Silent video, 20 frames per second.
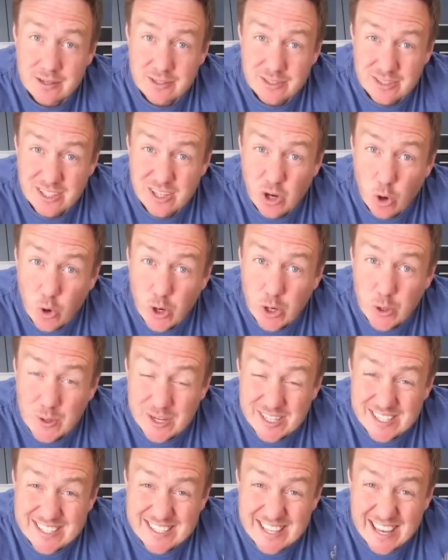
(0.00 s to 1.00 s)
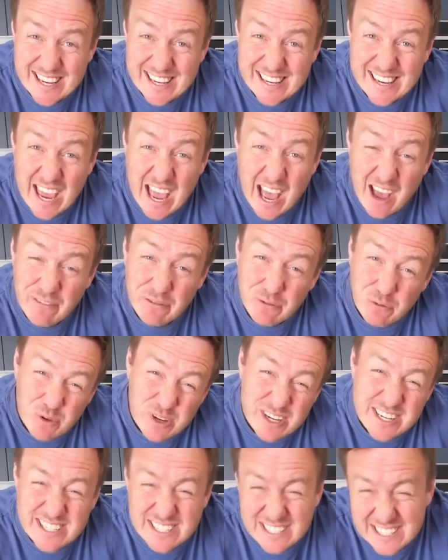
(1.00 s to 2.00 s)
So the oil is steadily at
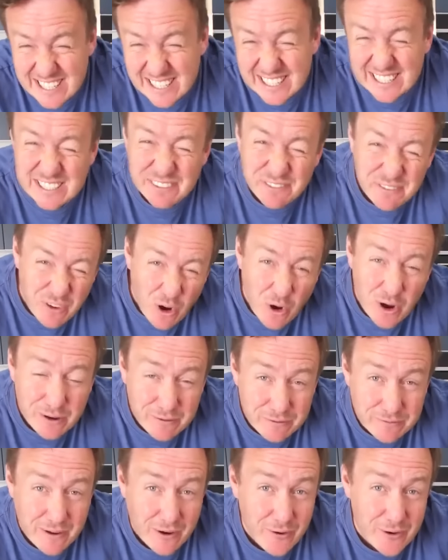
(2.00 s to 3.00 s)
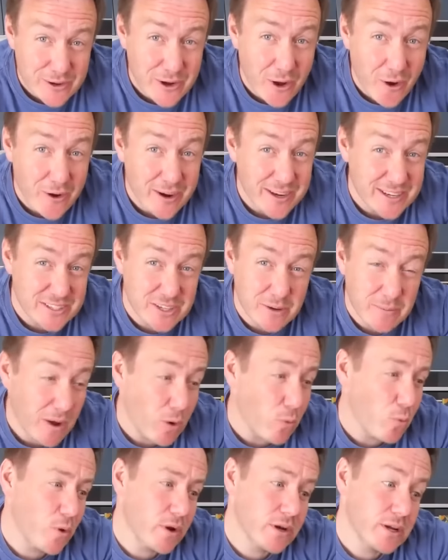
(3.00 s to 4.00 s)
365 Fahrenheit, it's
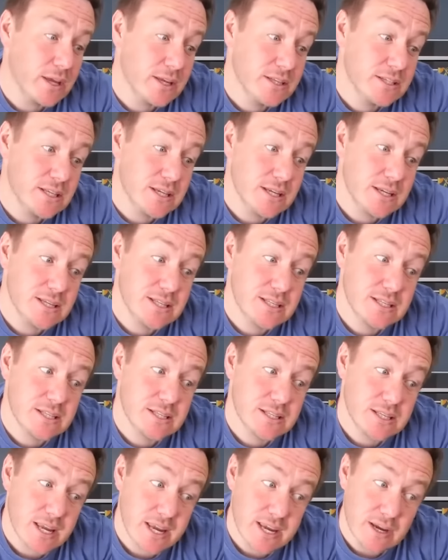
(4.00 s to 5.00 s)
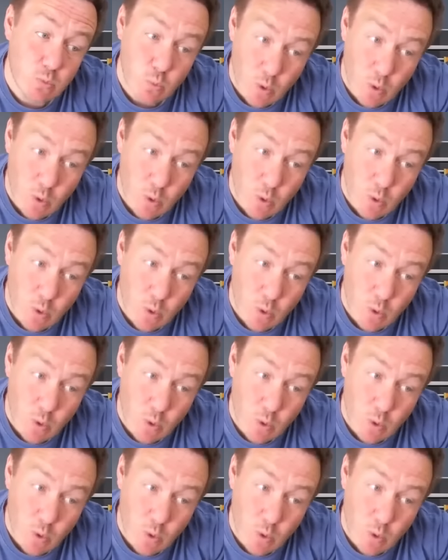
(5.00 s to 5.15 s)
about 180 C.